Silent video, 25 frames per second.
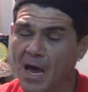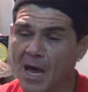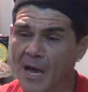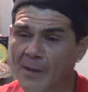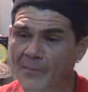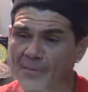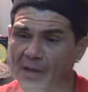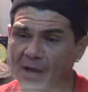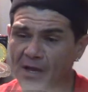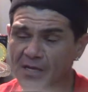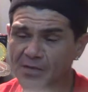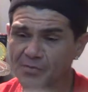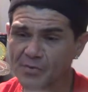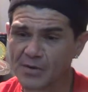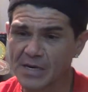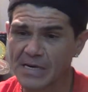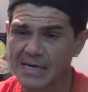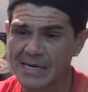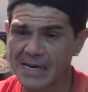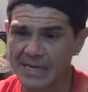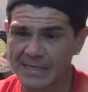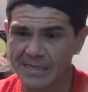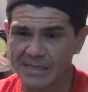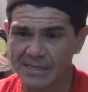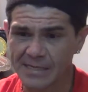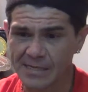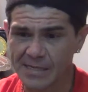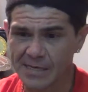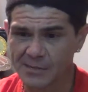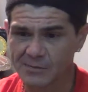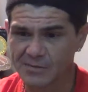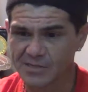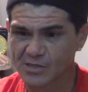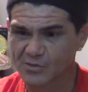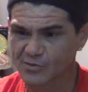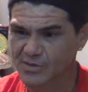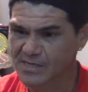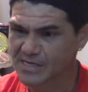I was pretty lucky.
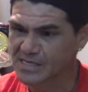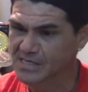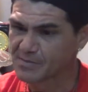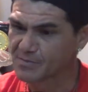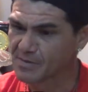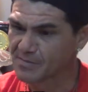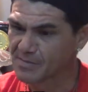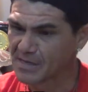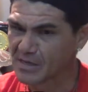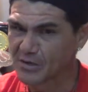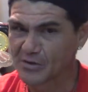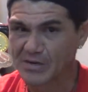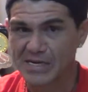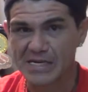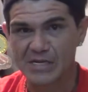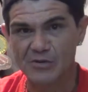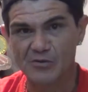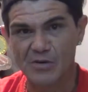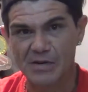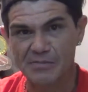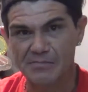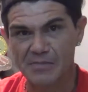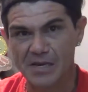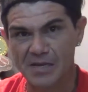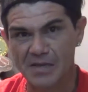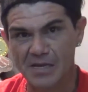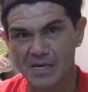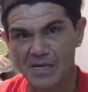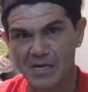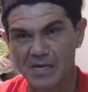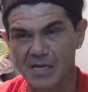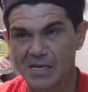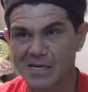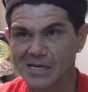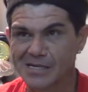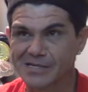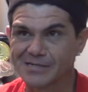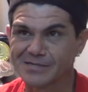I was raised by my
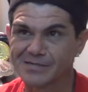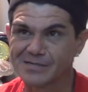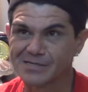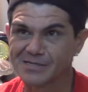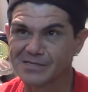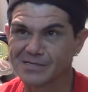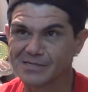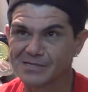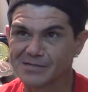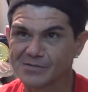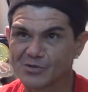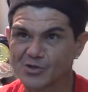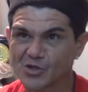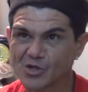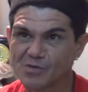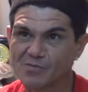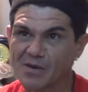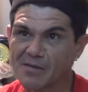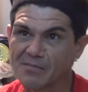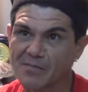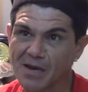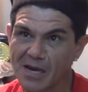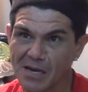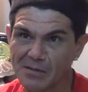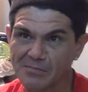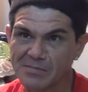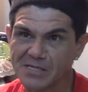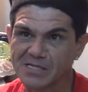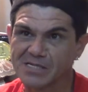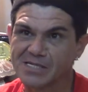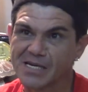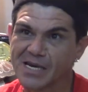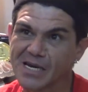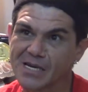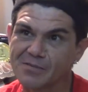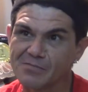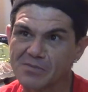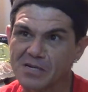great-grandmother, and due to my mum and
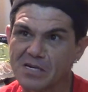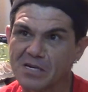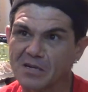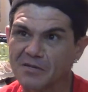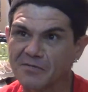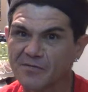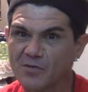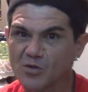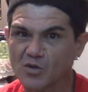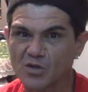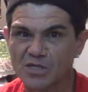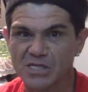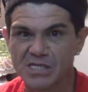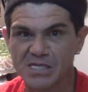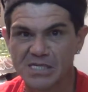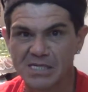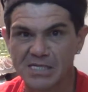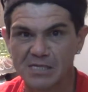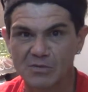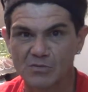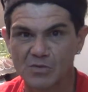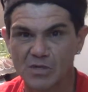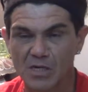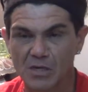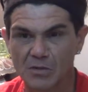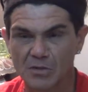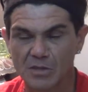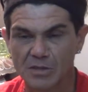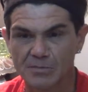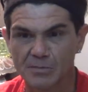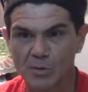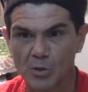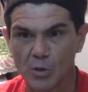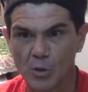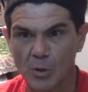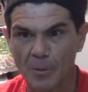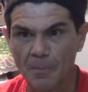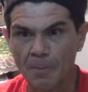dad being 14 when I was
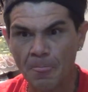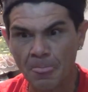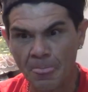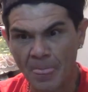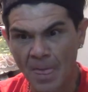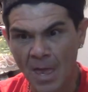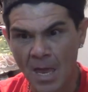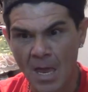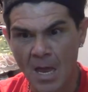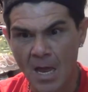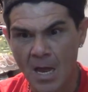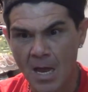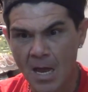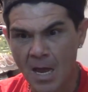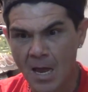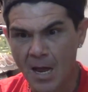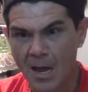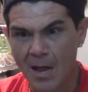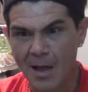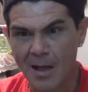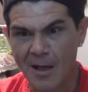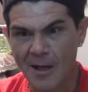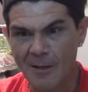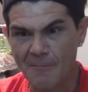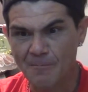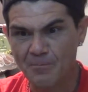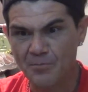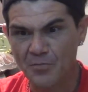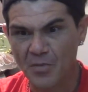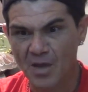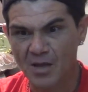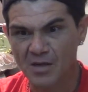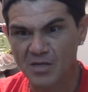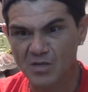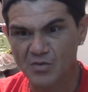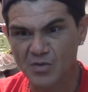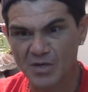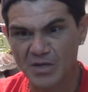born, I
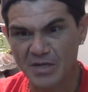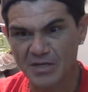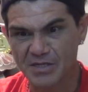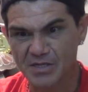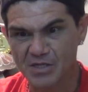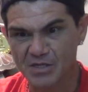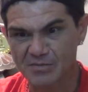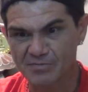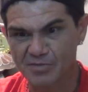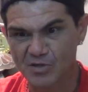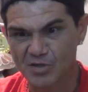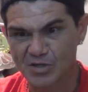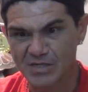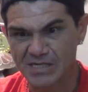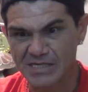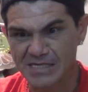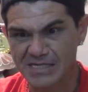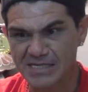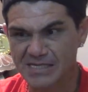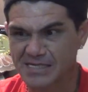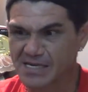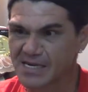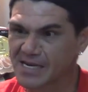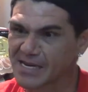was one of those little boys.